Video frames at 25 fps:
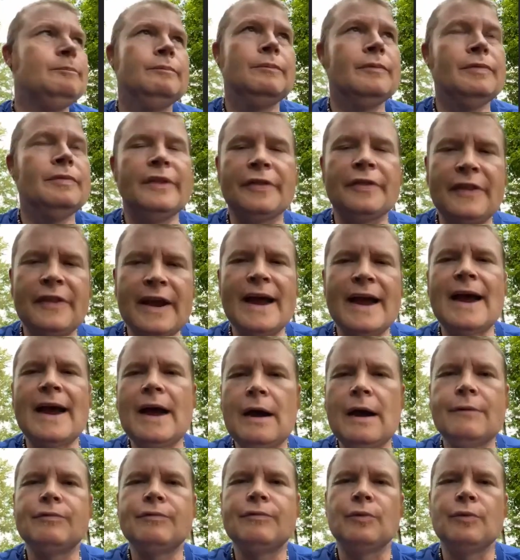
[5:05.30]
that they
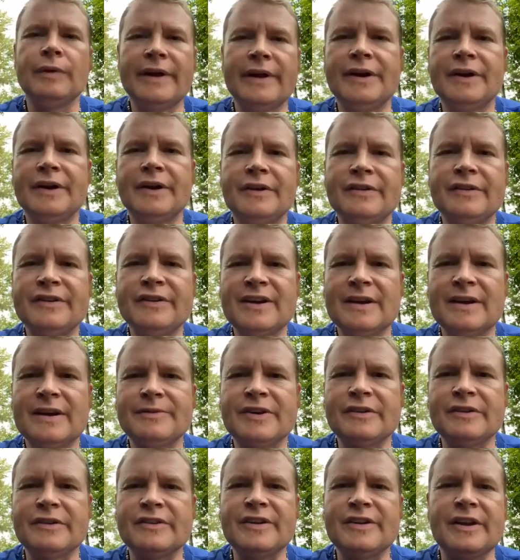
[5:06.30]
have related to the
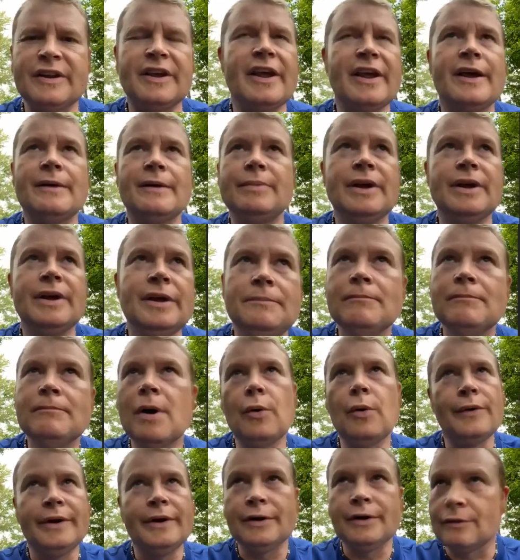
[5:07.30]
substance. It can be
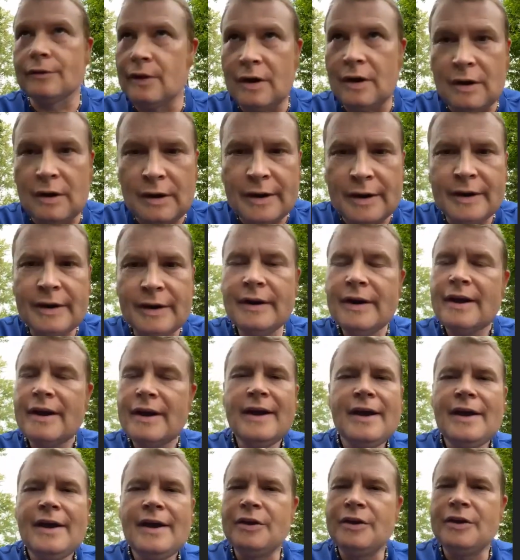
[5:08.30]
mowing your lawn.
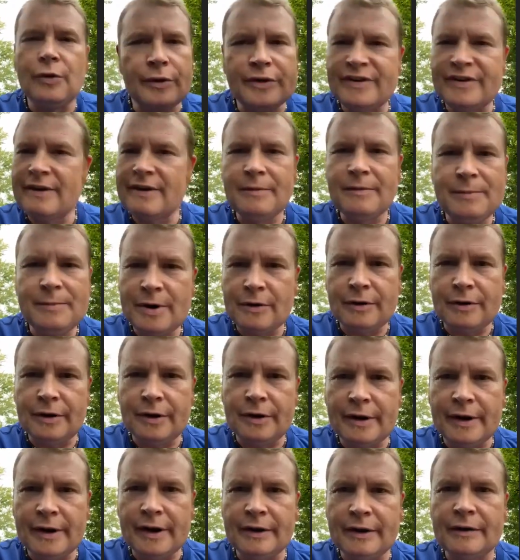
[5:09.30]
You always have a beer in
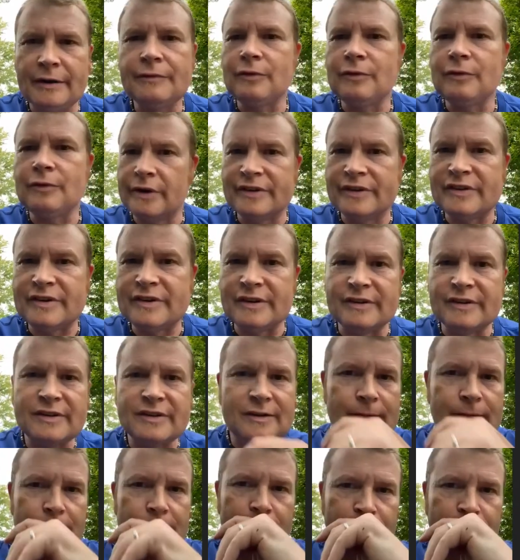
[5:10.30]
your hand, for instance.
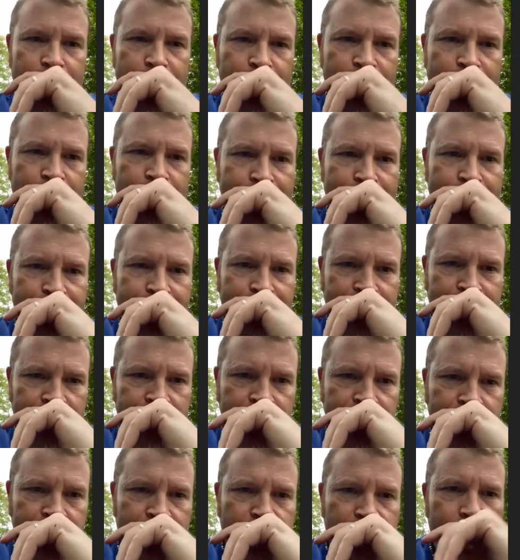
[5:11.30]

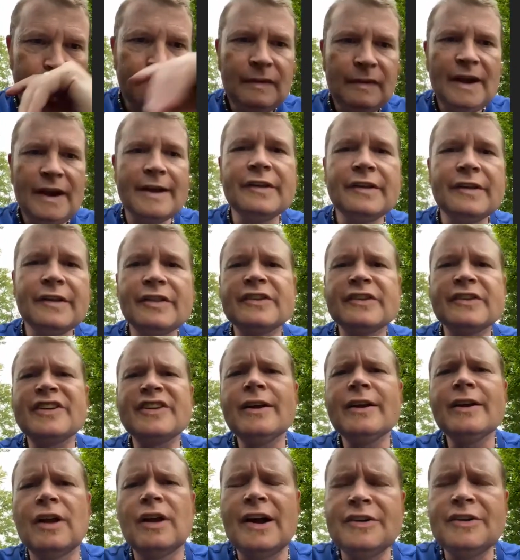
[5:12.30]
And then the
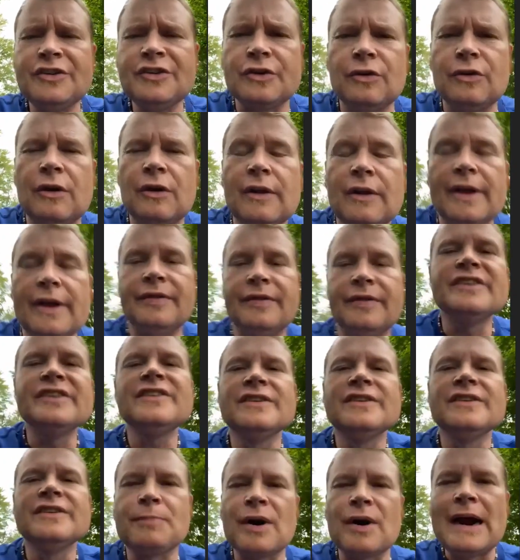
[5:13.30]
psychological, and this
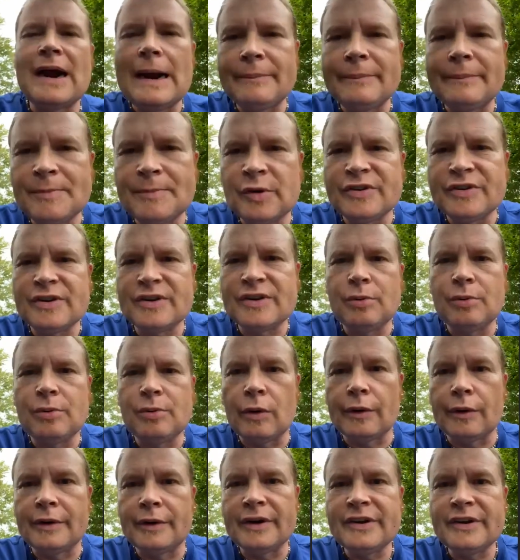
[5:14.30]
is perhaps most
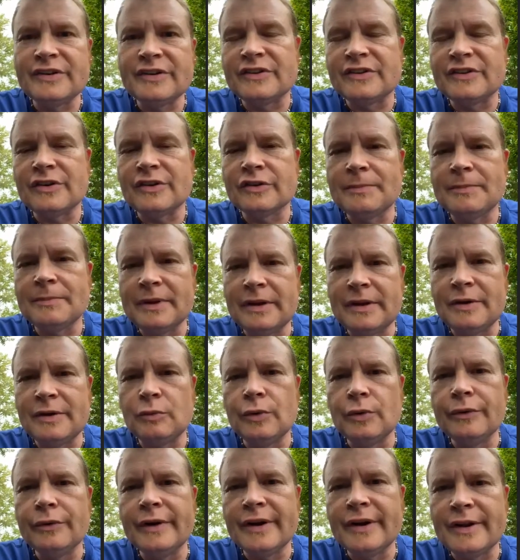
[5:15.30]
important because it's ultimately
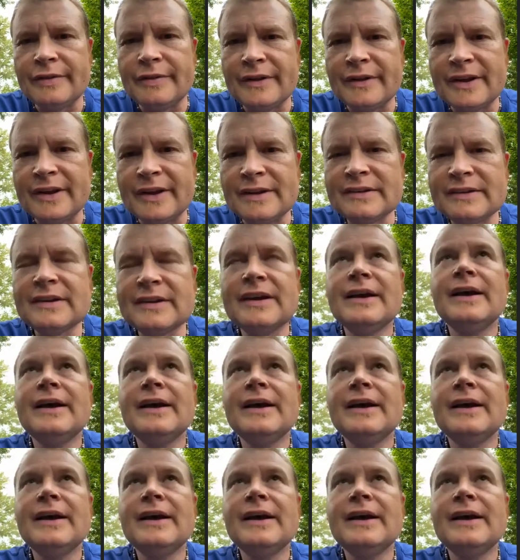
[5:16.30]
rooted in this,